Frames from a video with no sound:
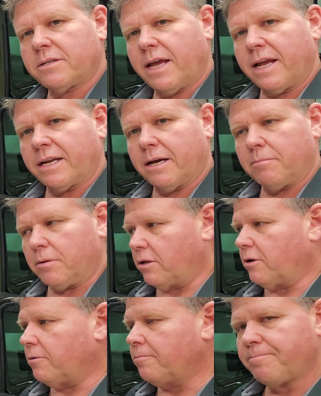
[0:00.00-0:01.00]
hang down
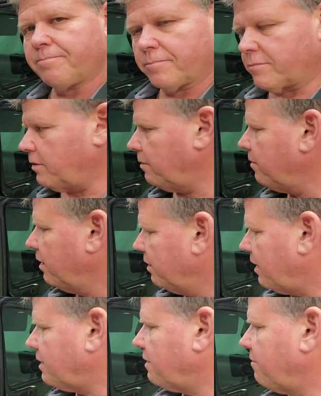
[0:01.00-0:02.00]
below. So
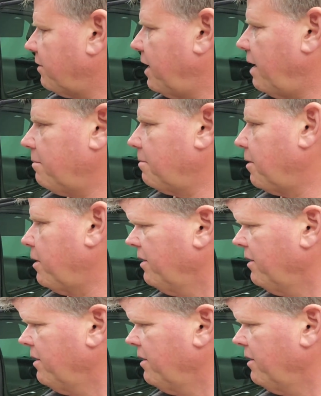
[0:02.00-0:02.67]
that's it for the hammock part.